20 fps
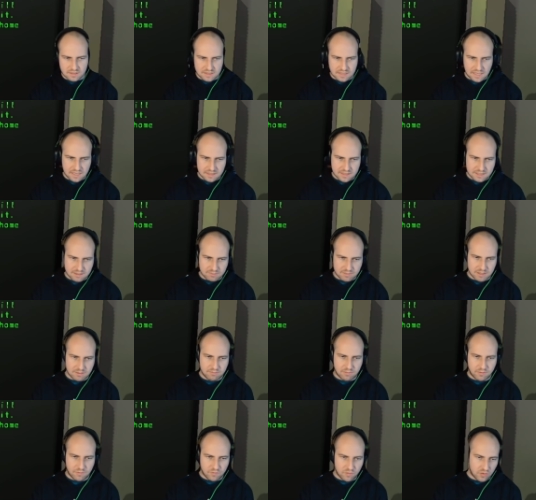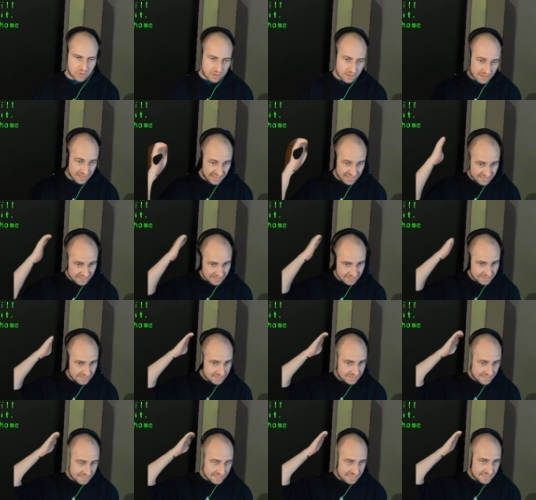Date September 4th,
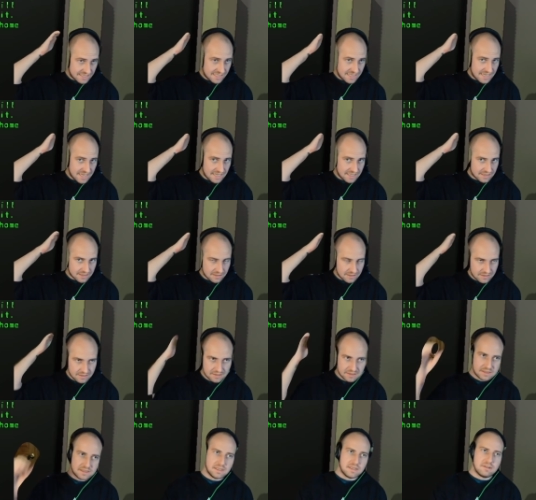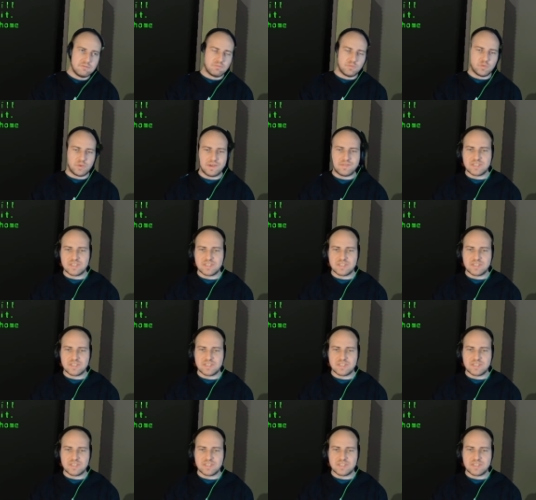1968. Do we